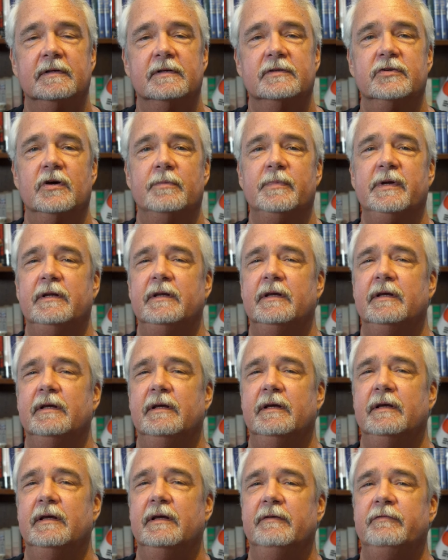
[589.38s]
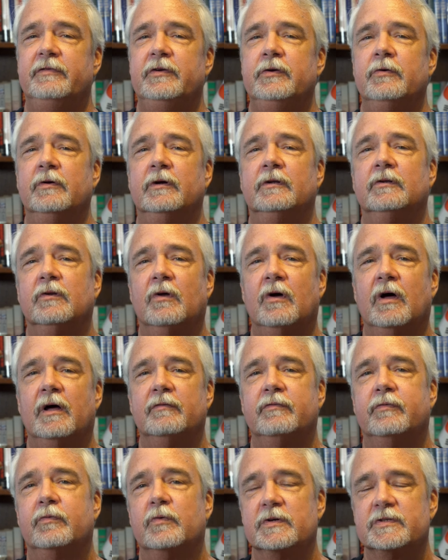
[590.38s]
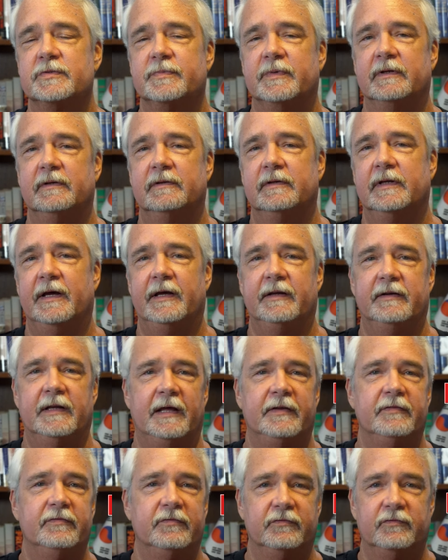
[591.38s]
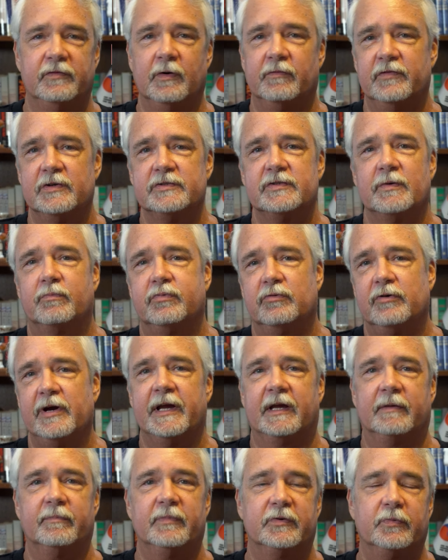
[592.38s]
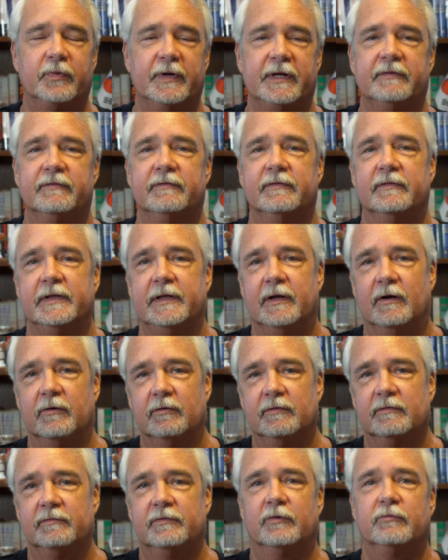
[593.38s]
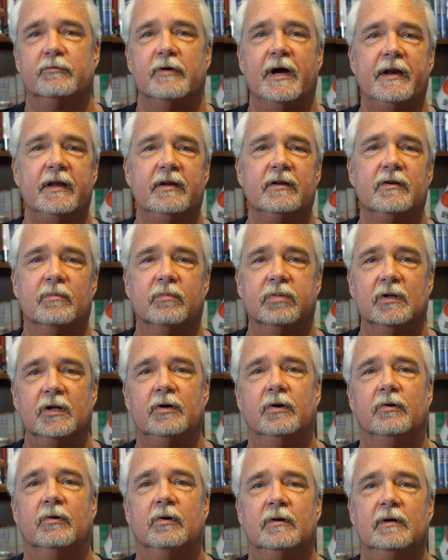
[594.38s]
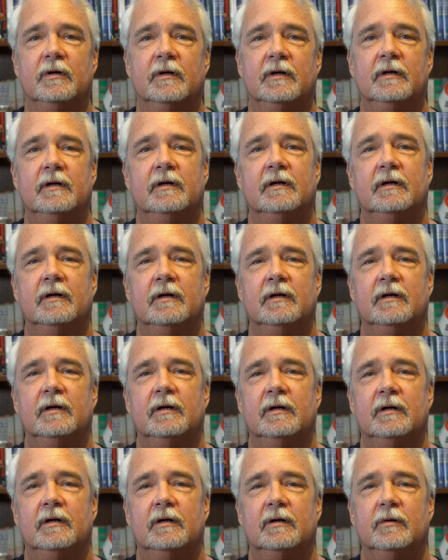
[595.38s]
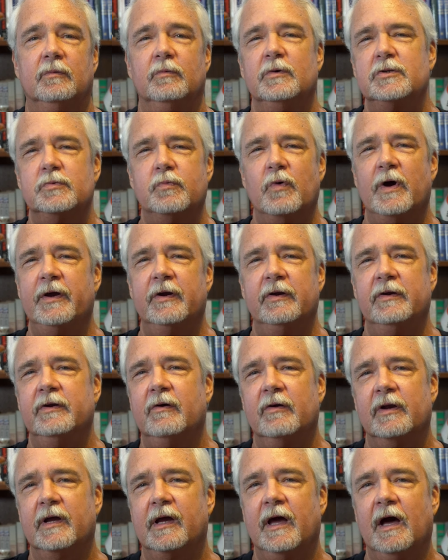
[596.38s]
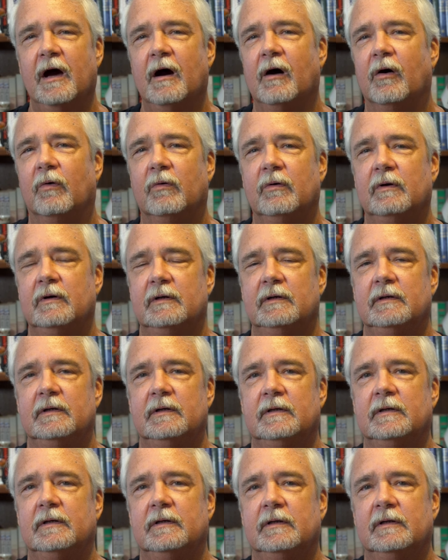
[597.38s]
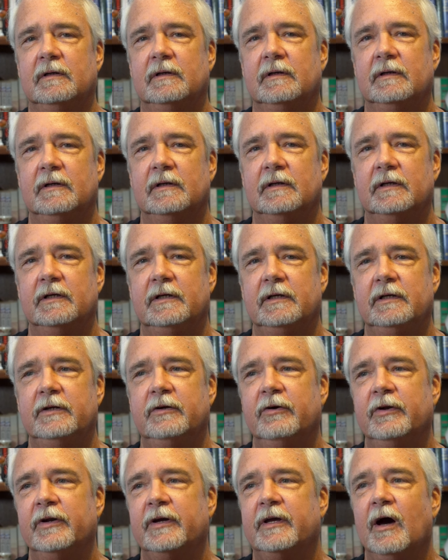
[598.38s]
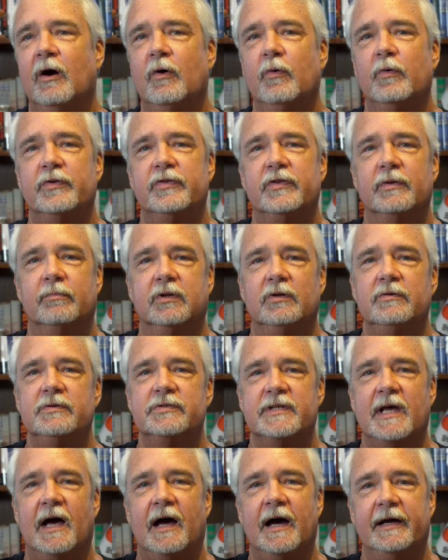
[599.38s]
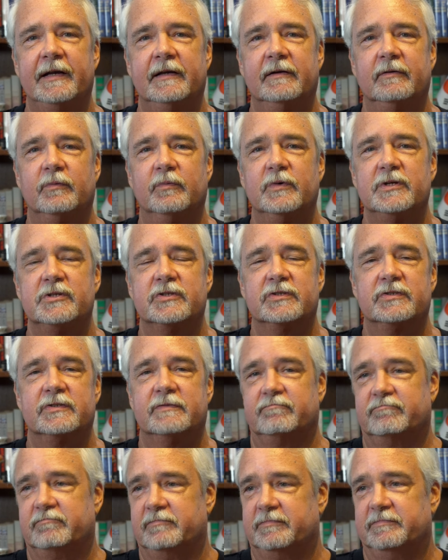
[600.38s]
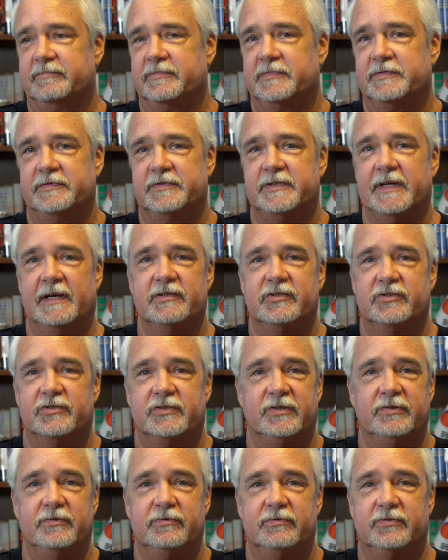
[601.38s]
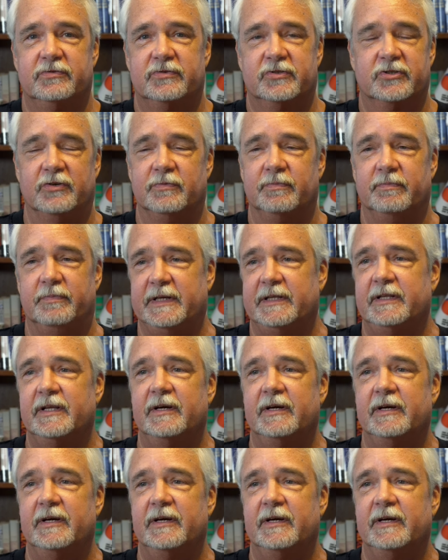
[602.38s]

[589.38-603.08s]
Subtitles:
So, I mean, if you're in law enforcement, and there's a break between, you know, the red and the blue, which way are you going to go? You're going to go with the blue side, which says you shouldn't be